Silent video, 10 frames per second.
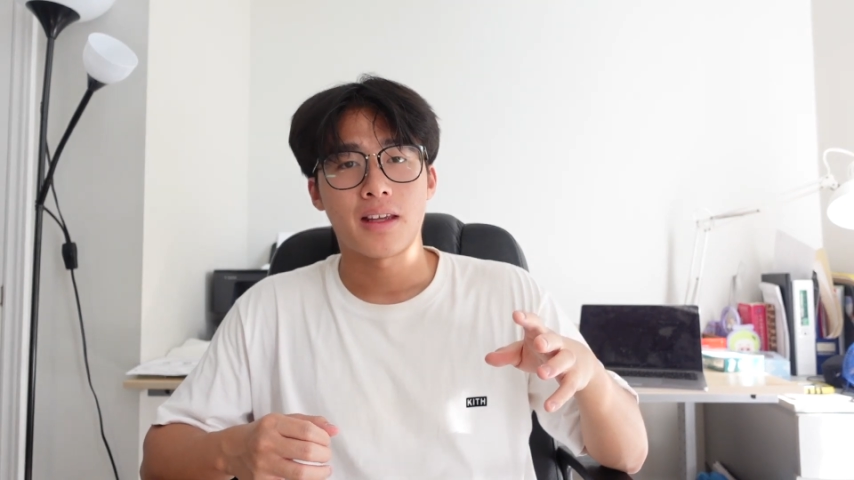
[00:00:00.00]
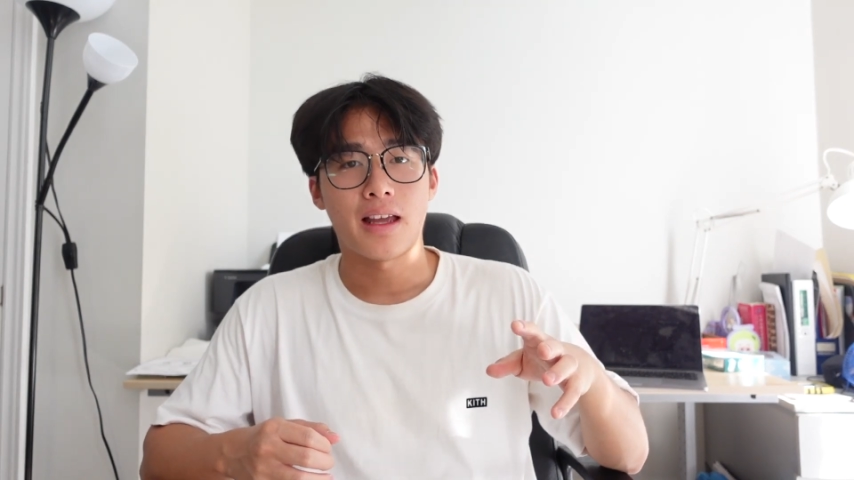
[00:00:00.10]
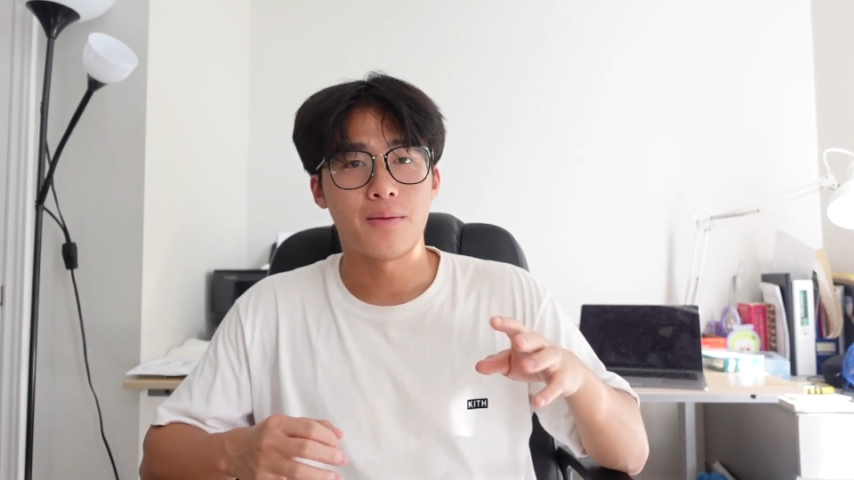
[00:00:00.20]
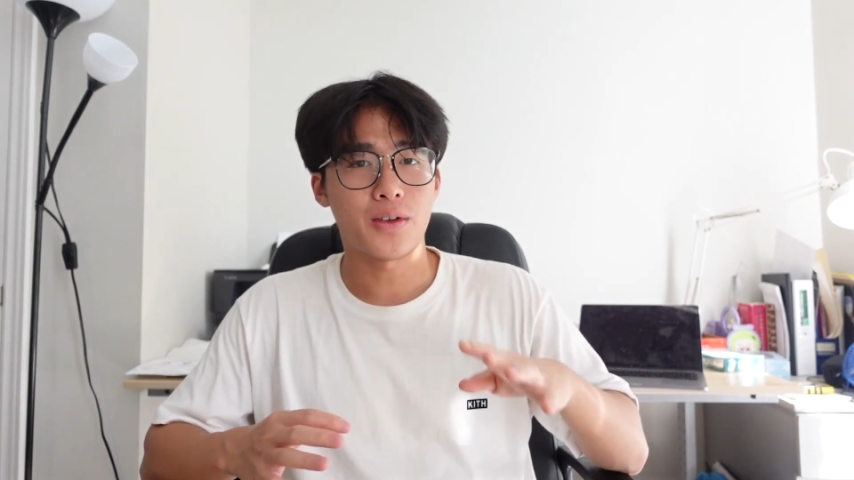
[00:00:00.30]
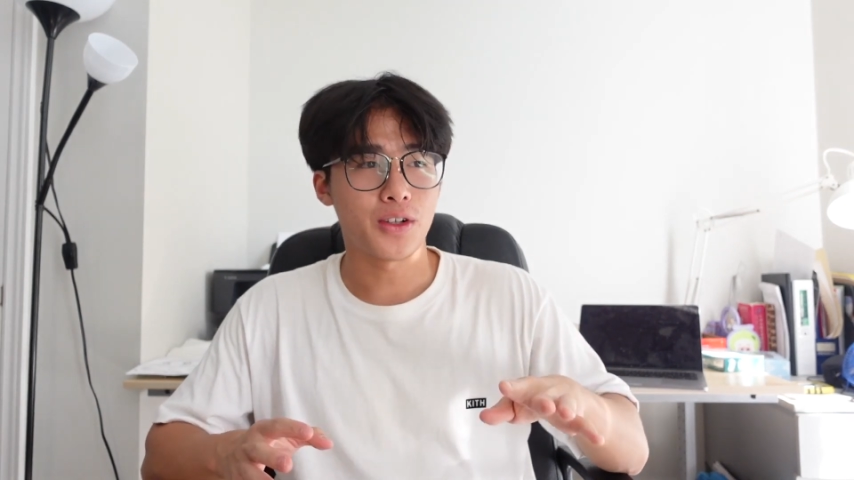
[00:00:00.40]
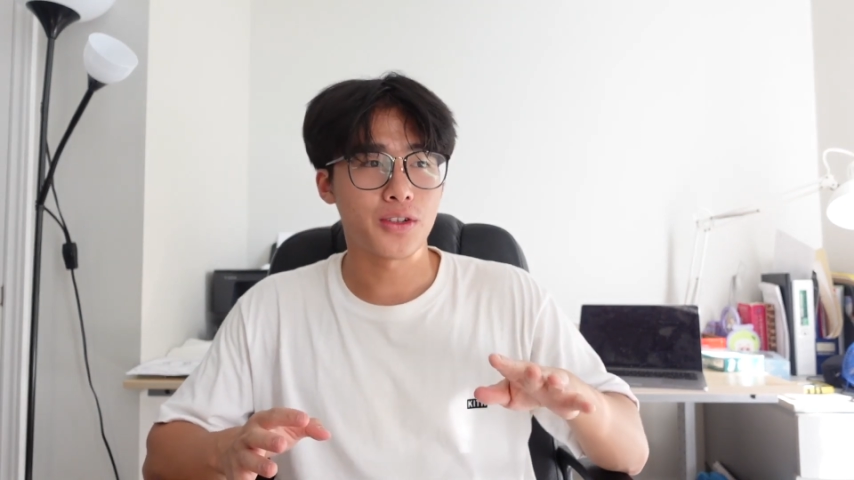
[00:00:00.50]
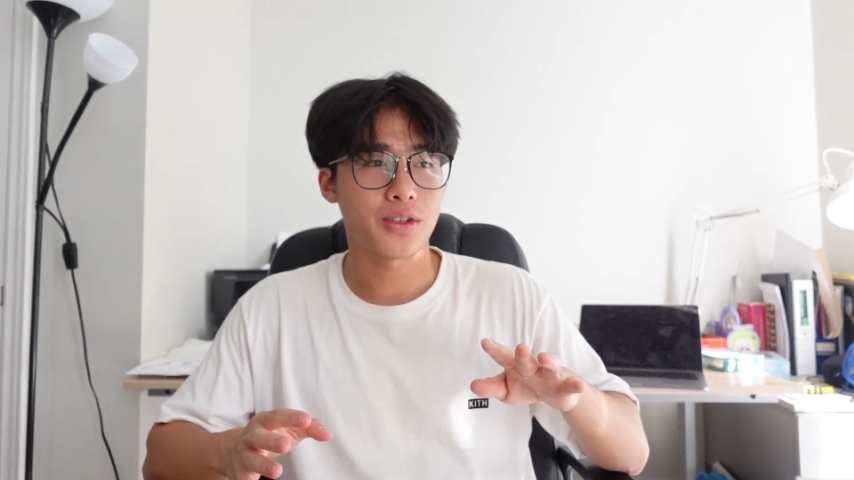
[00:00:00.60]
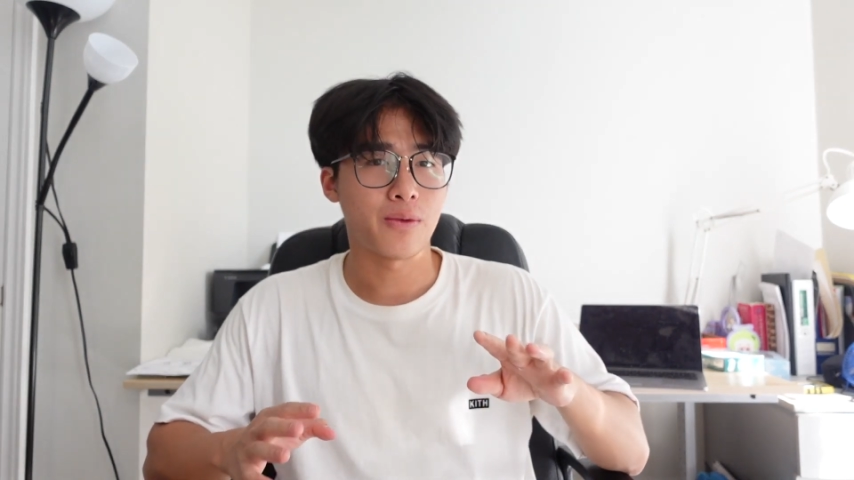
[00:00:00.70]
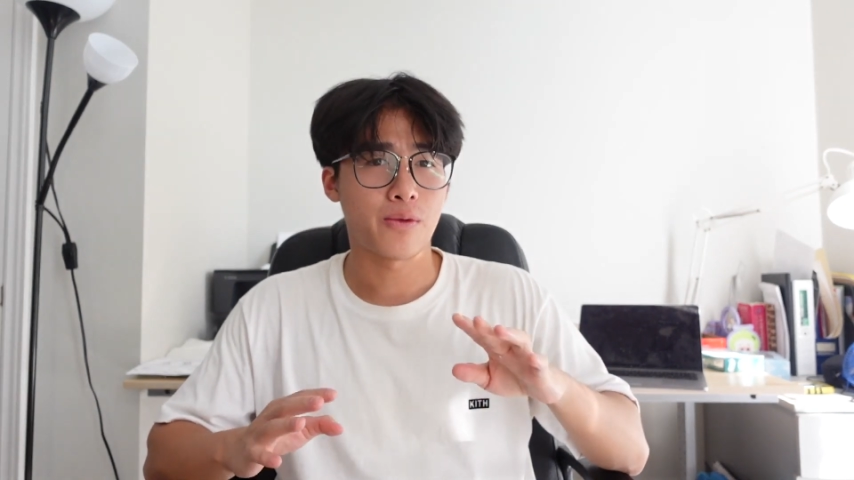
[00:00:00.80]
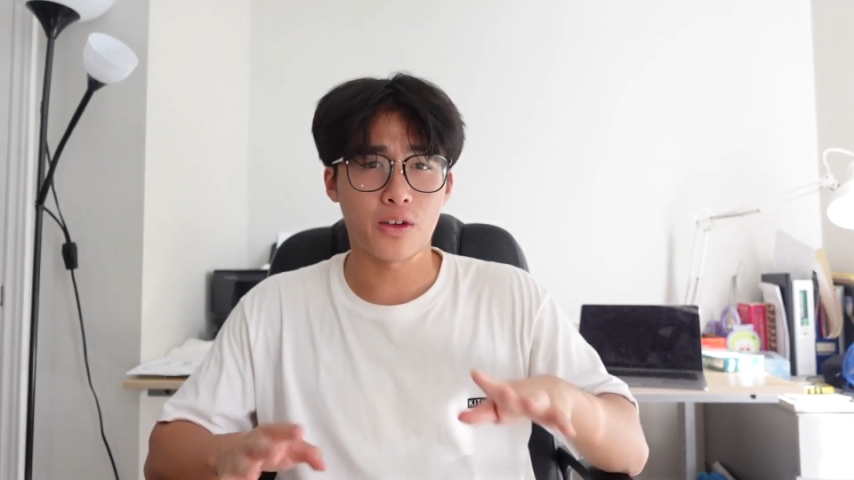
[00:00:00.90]
And
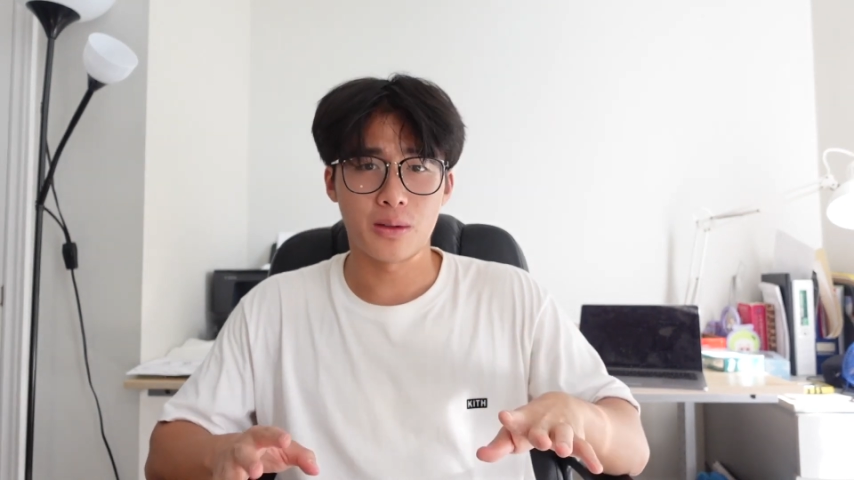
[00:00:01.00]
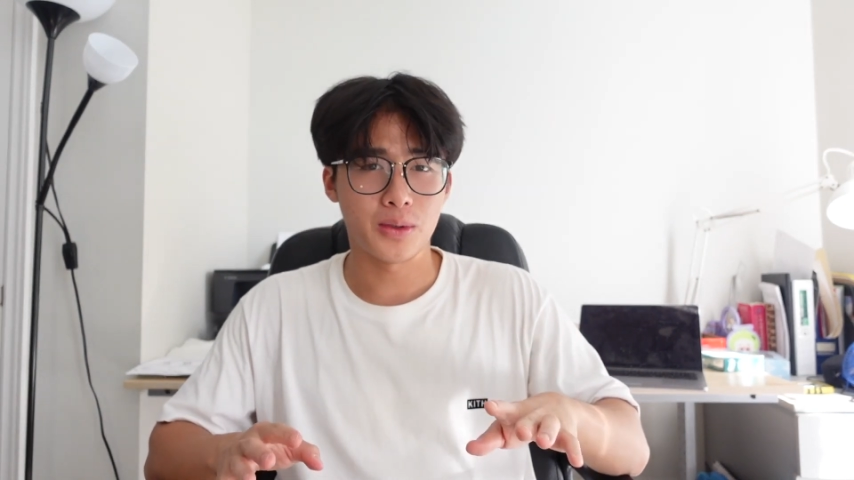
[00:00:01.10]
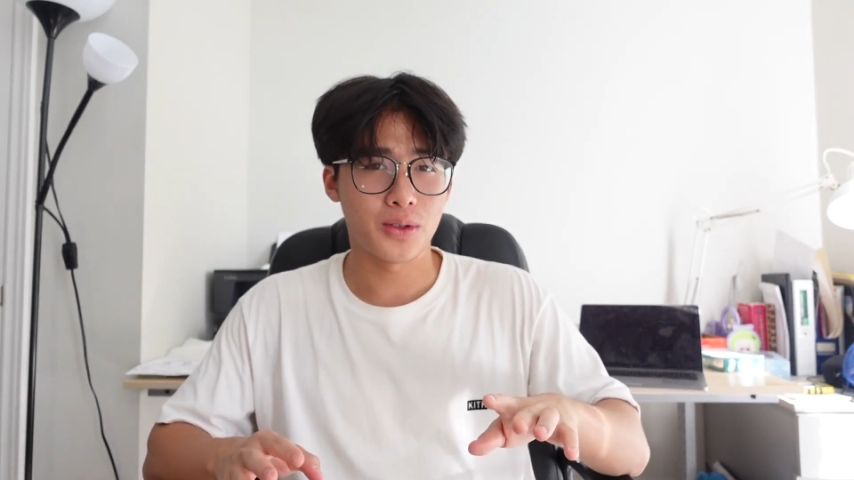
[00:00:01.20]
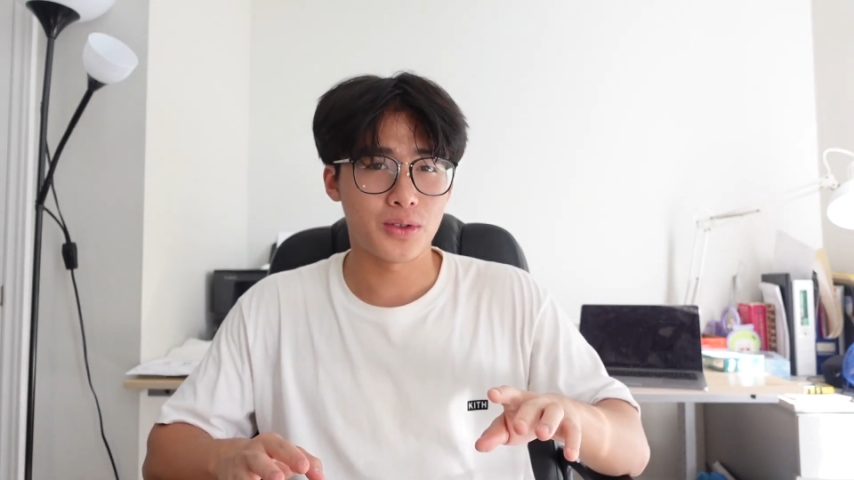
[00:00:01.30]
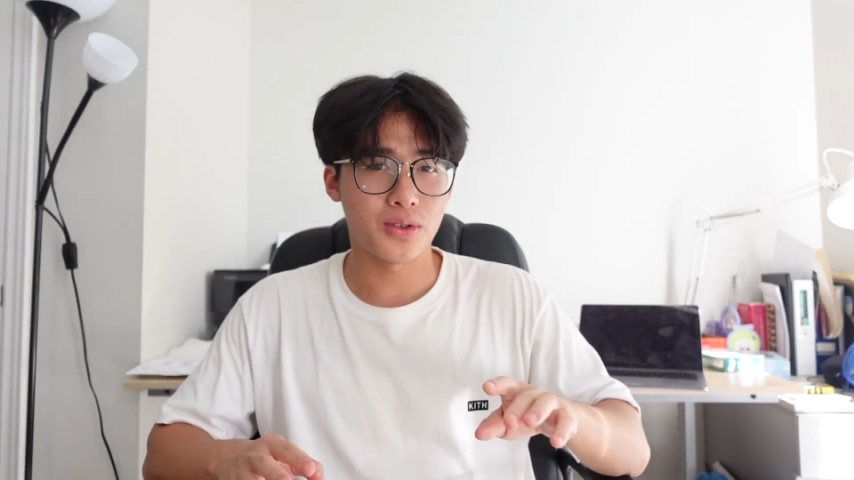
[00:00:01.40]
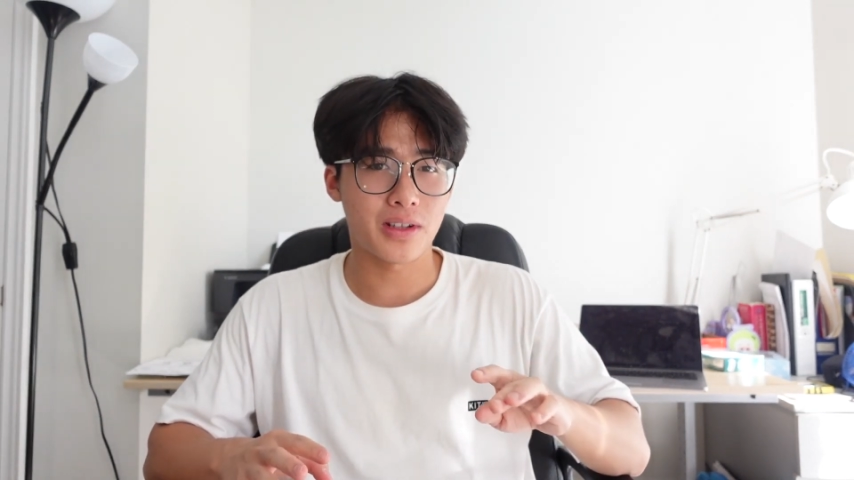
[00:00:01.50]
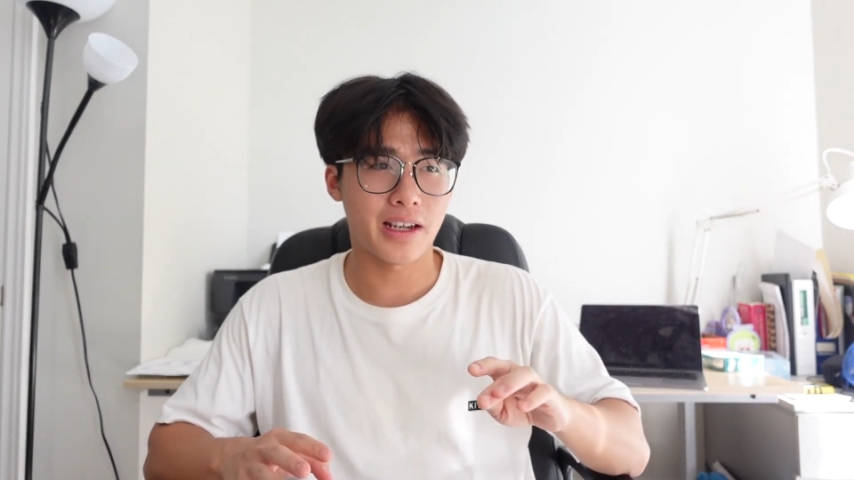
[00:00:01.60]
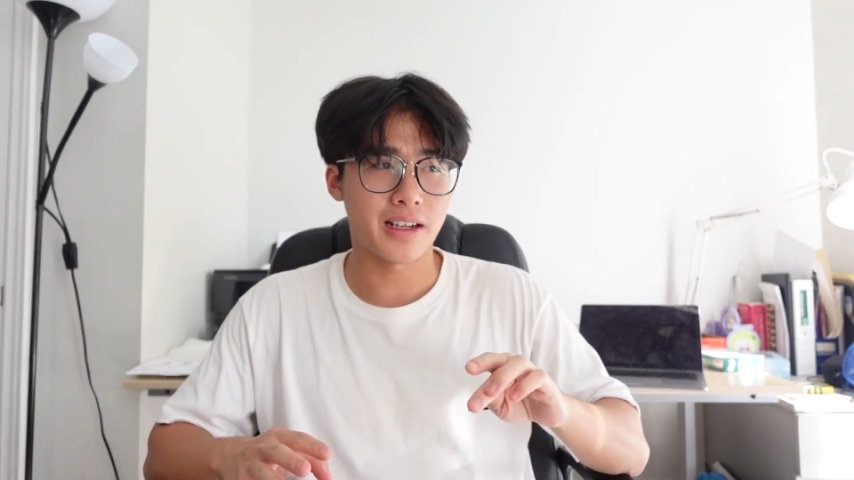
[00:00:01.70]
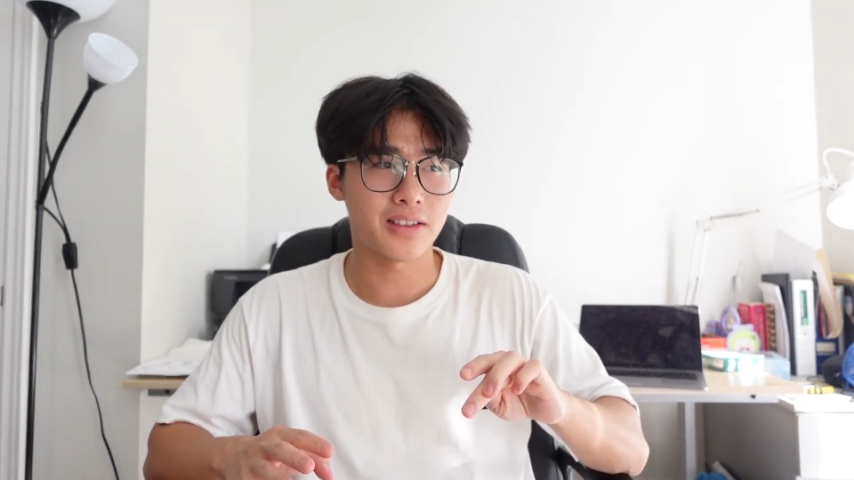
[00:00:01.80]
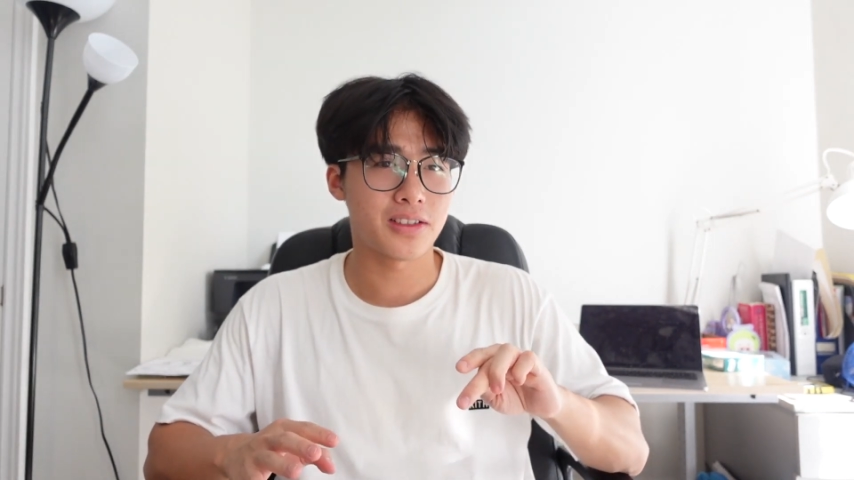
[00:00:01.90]
first and foremost, you
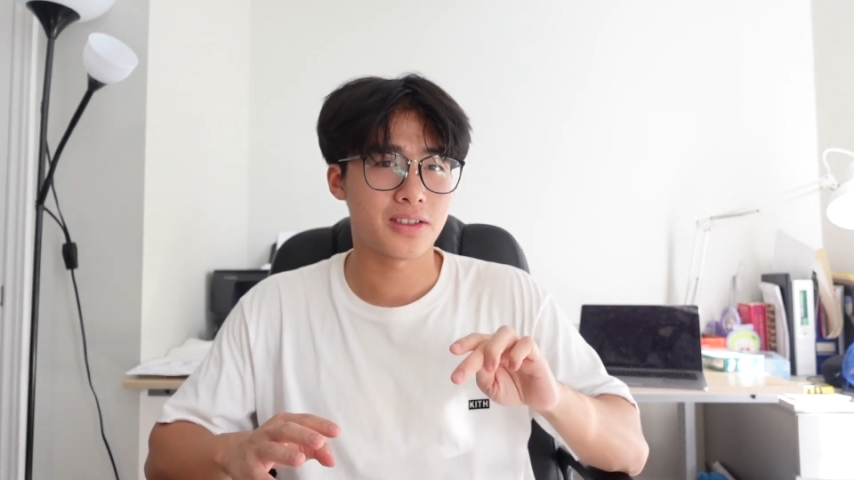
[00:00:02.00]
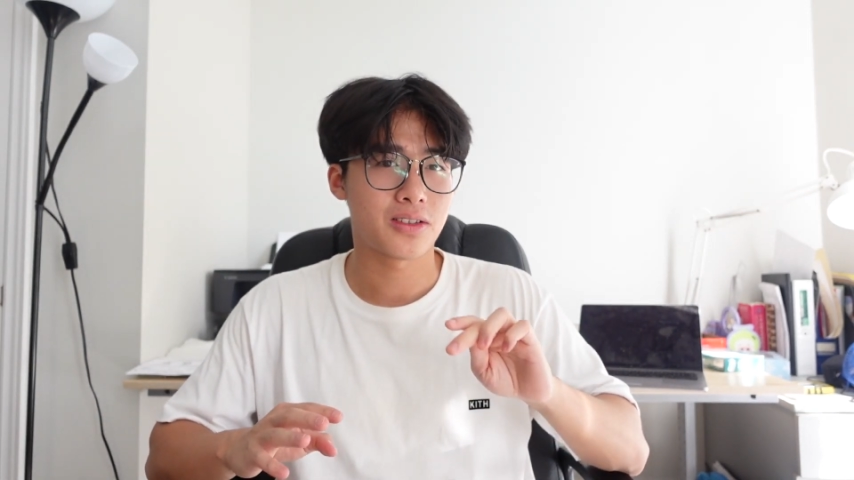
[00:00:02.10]
can't